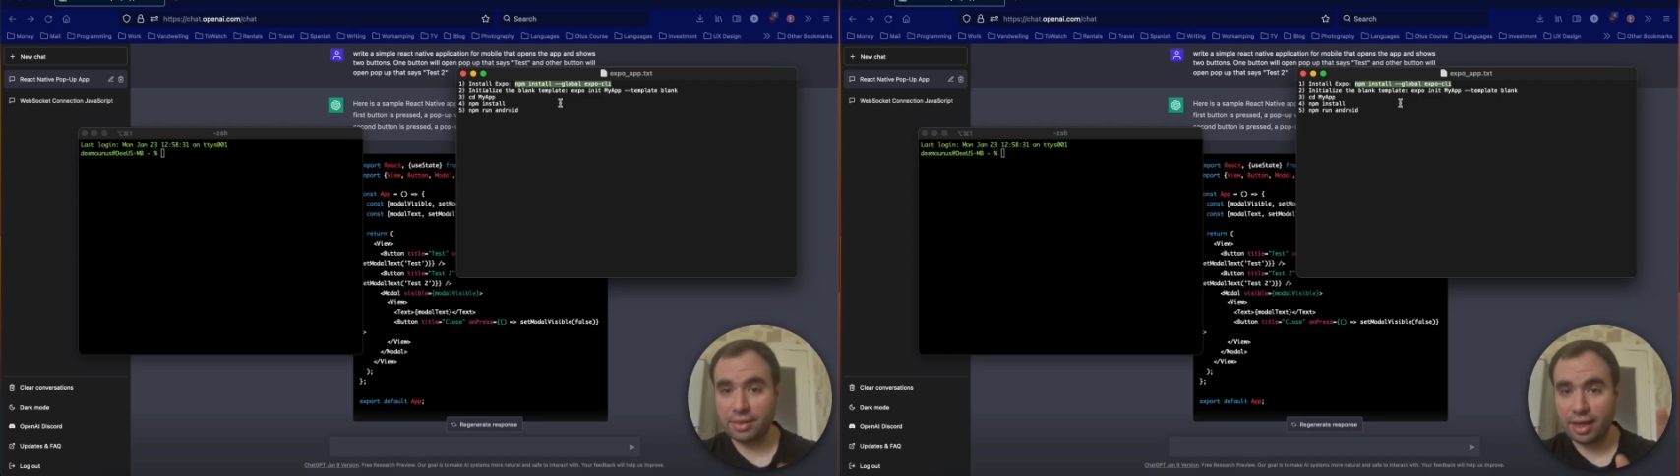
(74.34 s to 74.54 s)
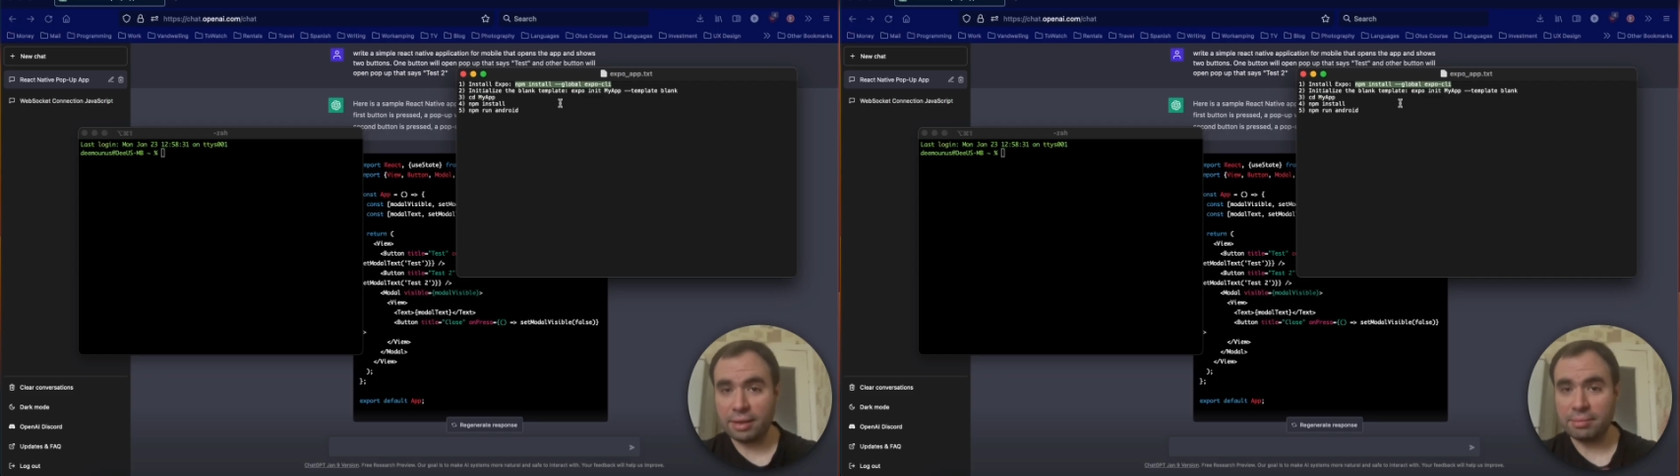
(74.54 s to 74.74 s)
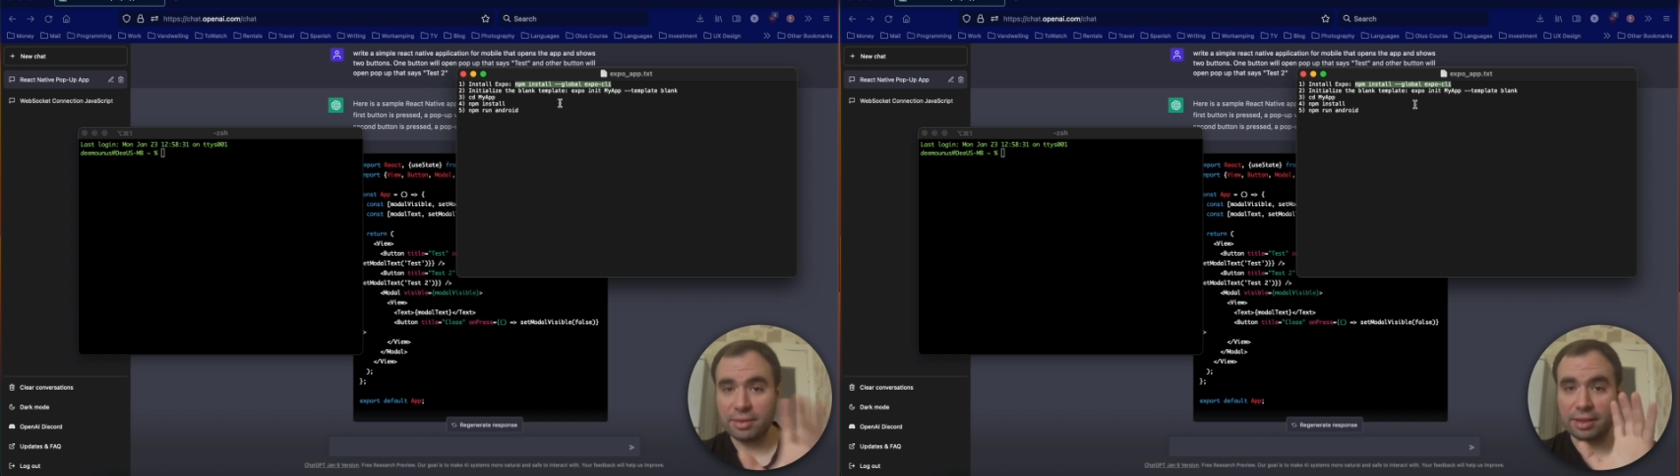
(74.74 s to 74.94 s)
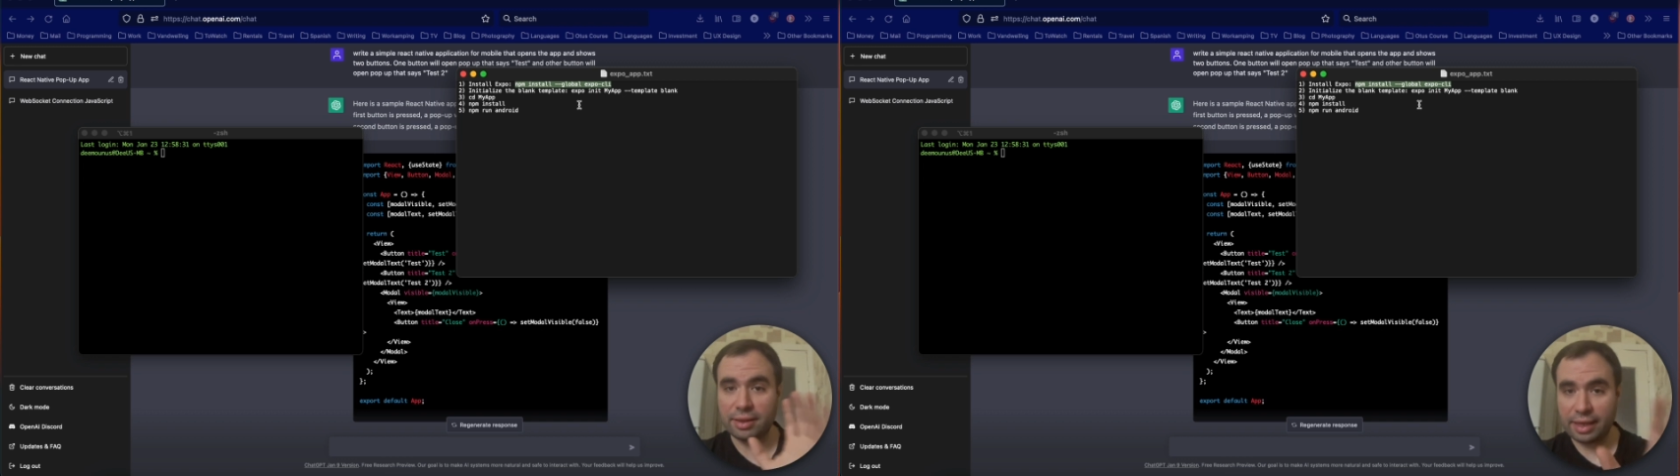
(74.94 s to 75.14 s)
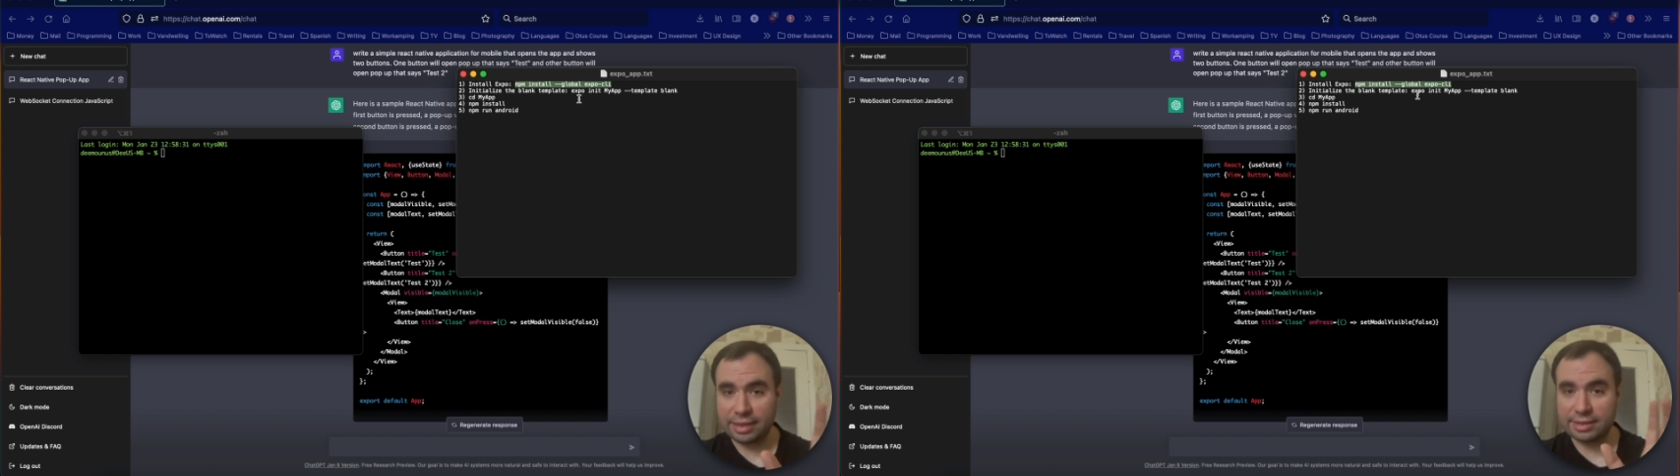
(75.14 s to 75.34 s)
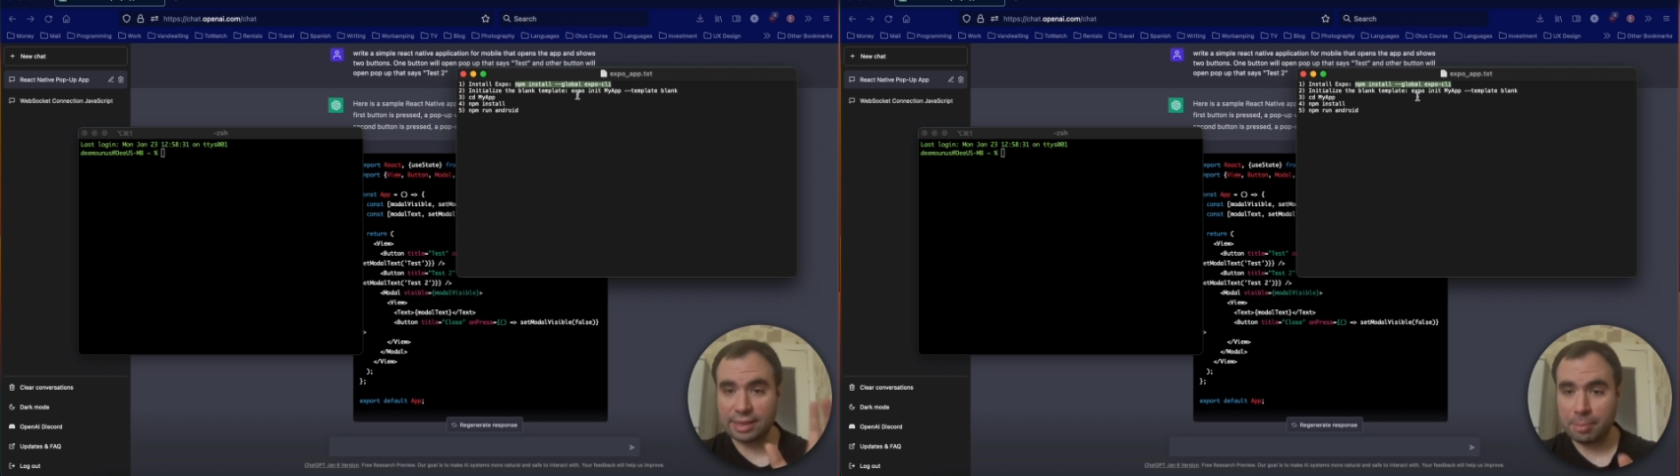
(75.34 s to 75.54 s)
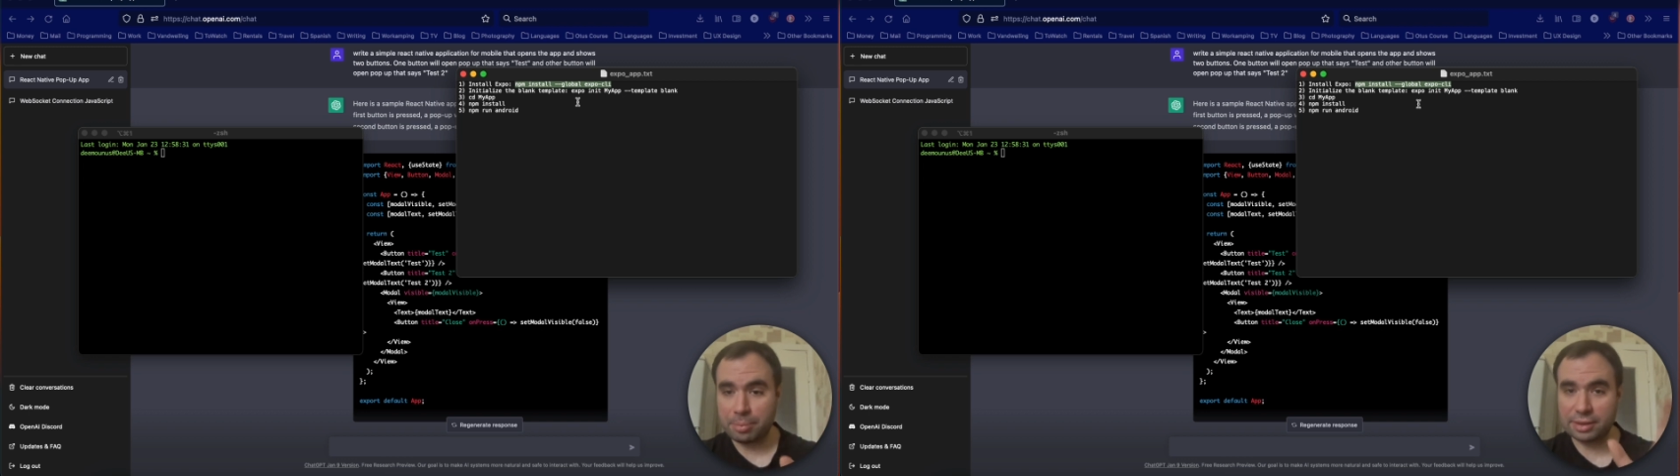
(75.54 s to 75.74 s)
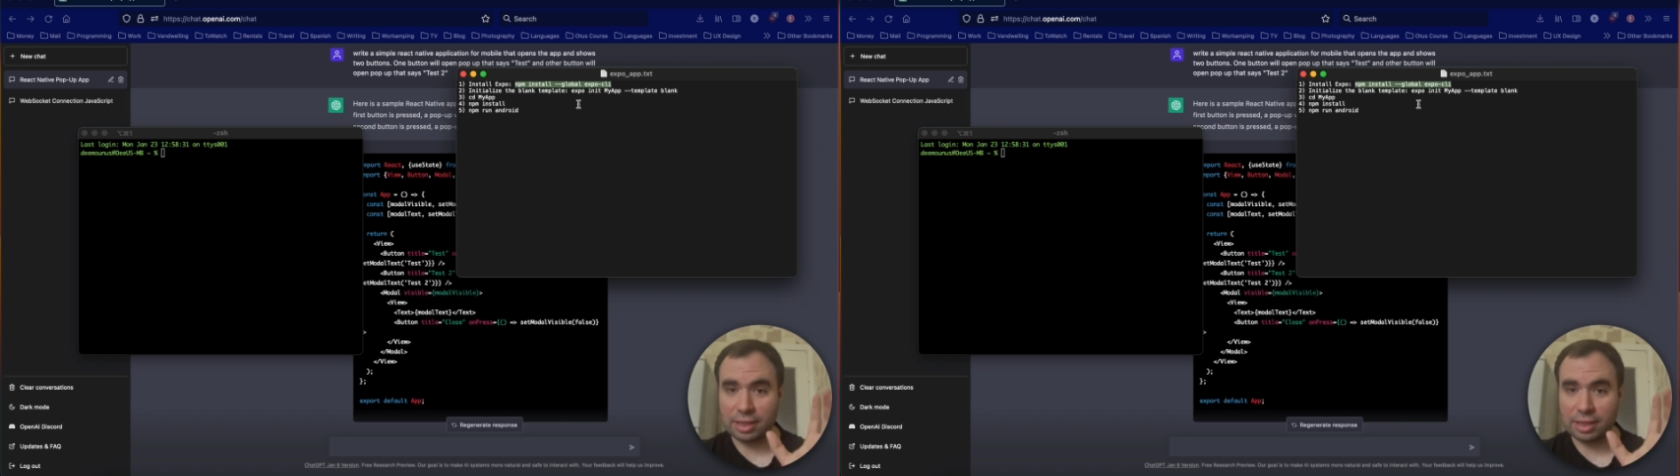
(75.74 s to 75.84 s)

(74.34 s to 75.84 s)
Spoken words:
then the next step is